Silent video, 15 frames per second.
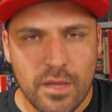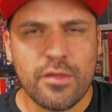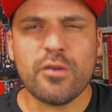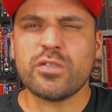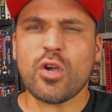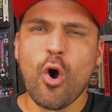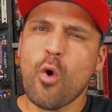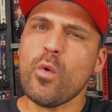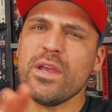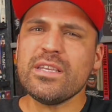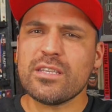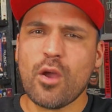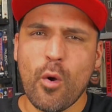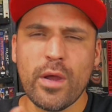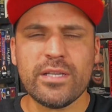there's always
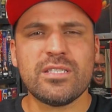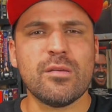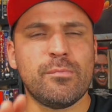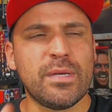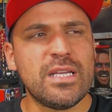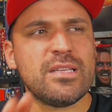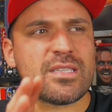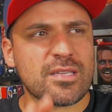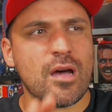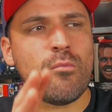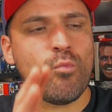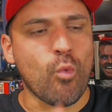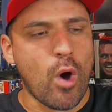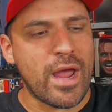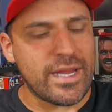going to be
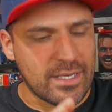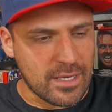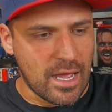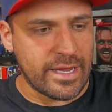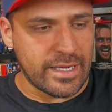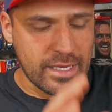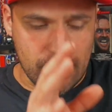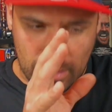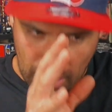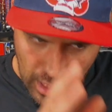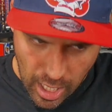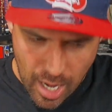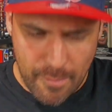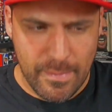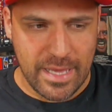some white knight in the
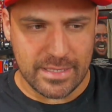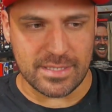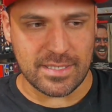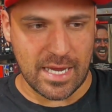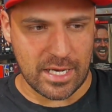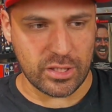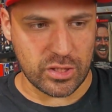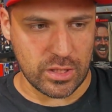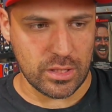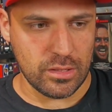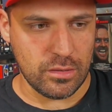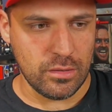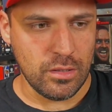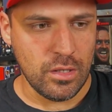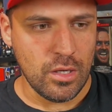comments
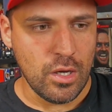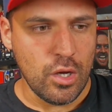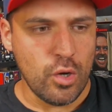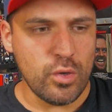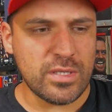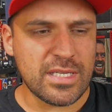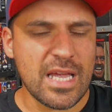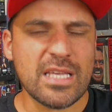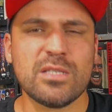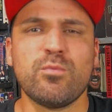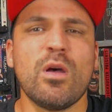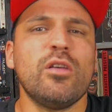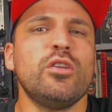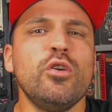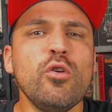section who says,
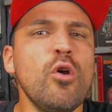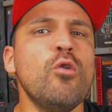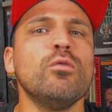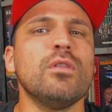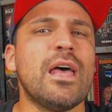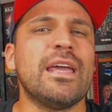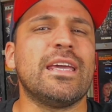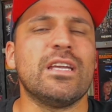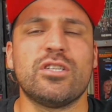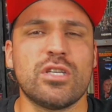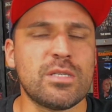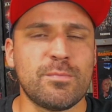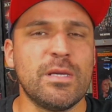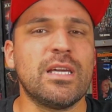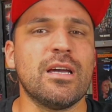well, you don't like it
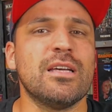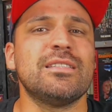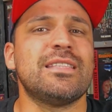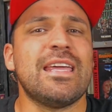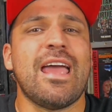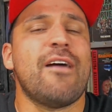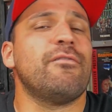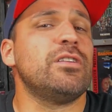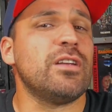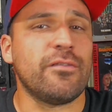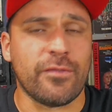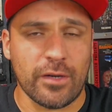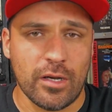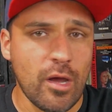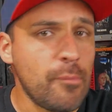just because they have a
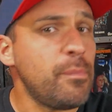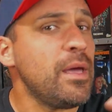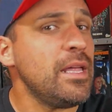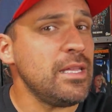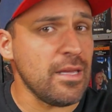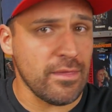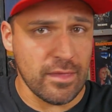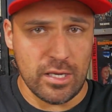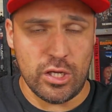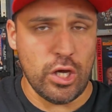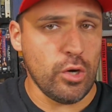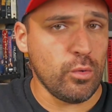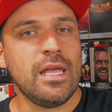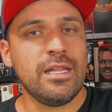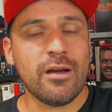different opinion than
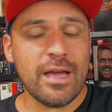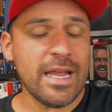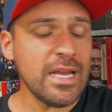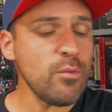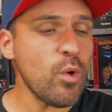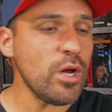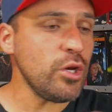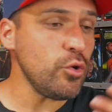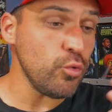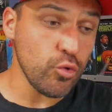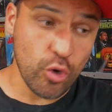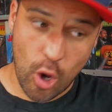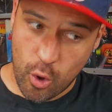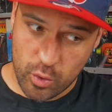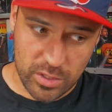you. Now, anyone who
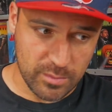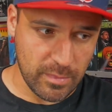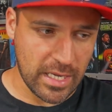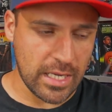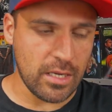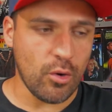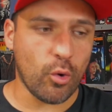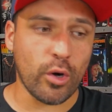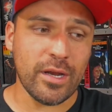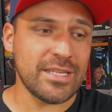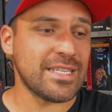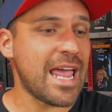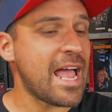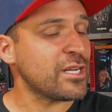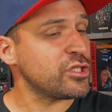knows me or
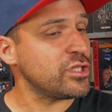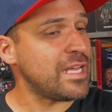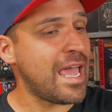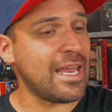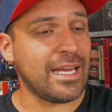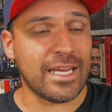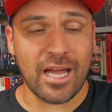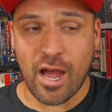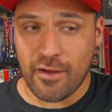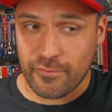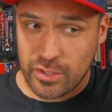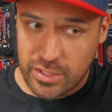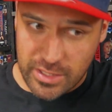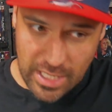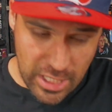has actually had a
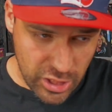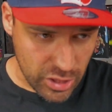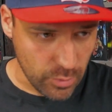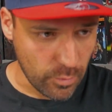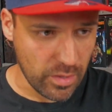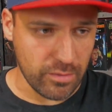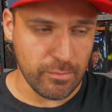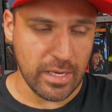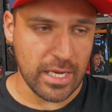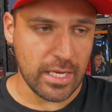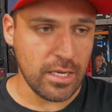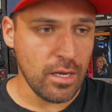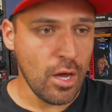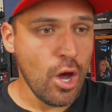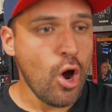conversation with
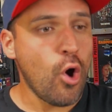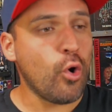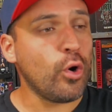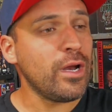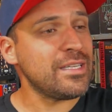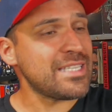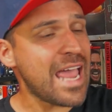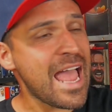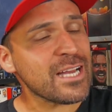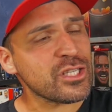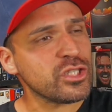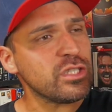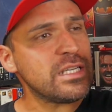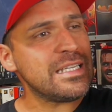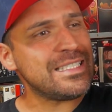me or has
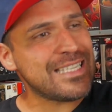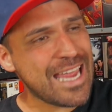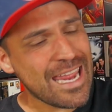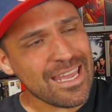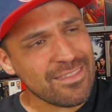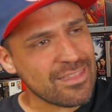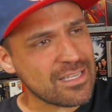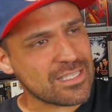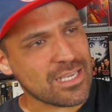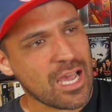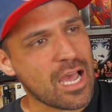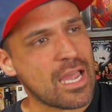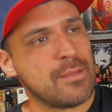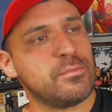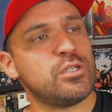actually taken the
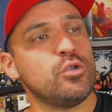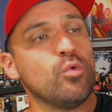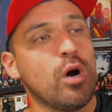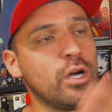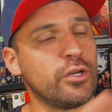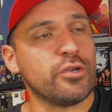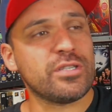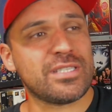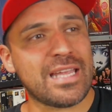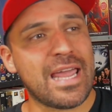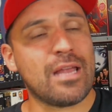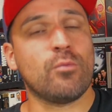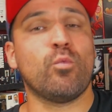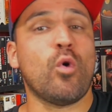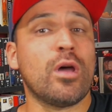time to
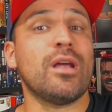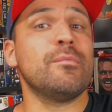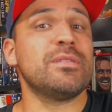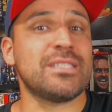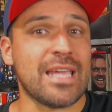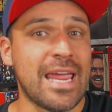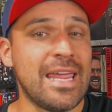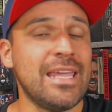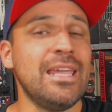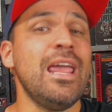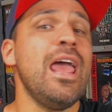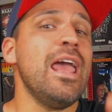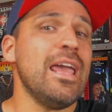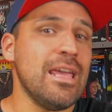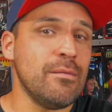understand what I'm saying
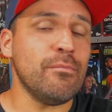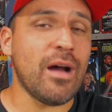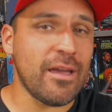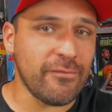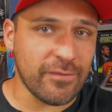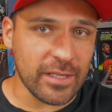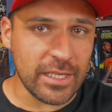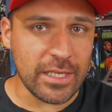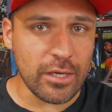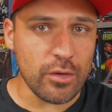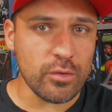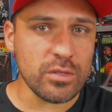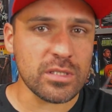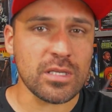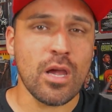in my
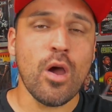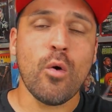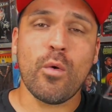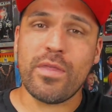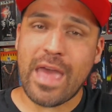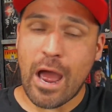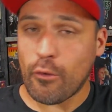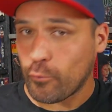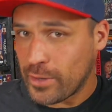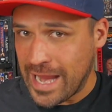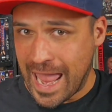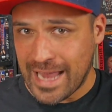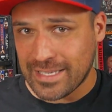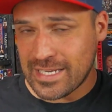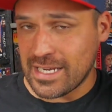videos without
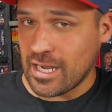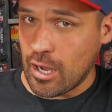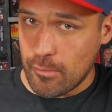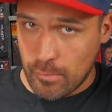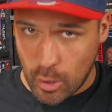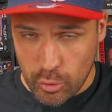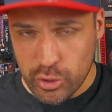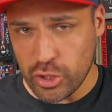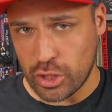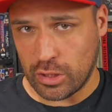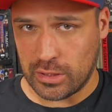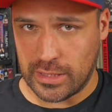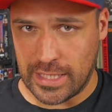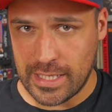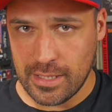reacting
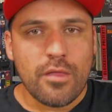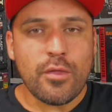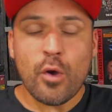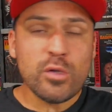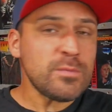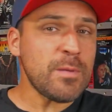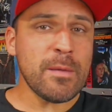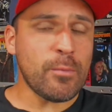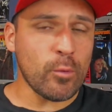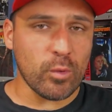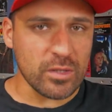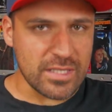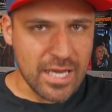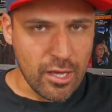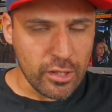emotionally, those people
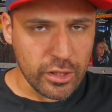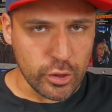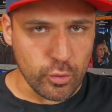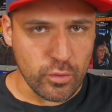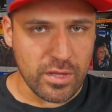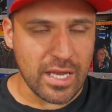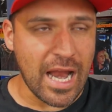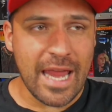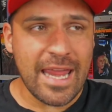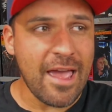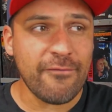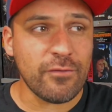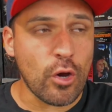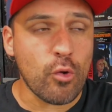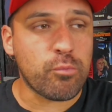will tell you that I
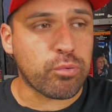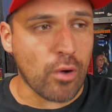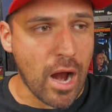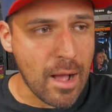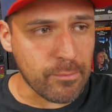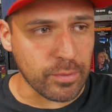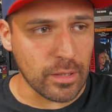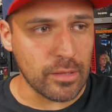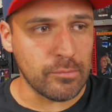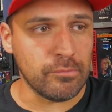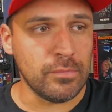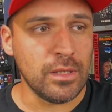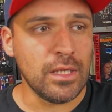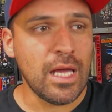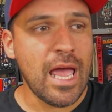have no
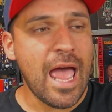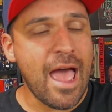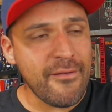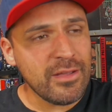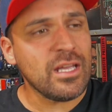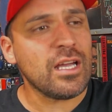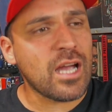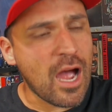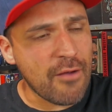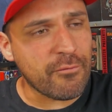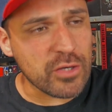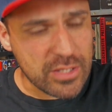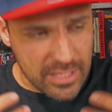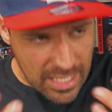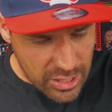problem having a
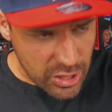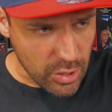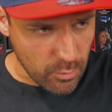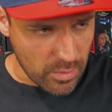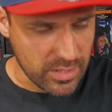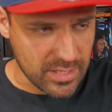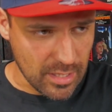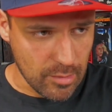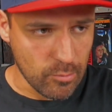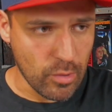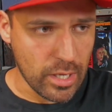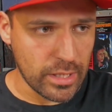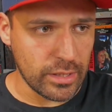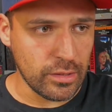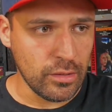conversation with
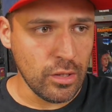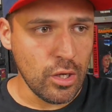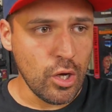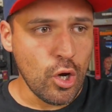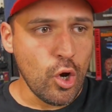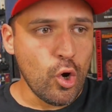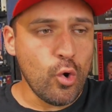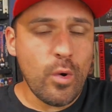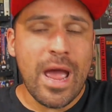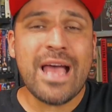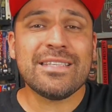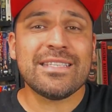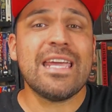someone who has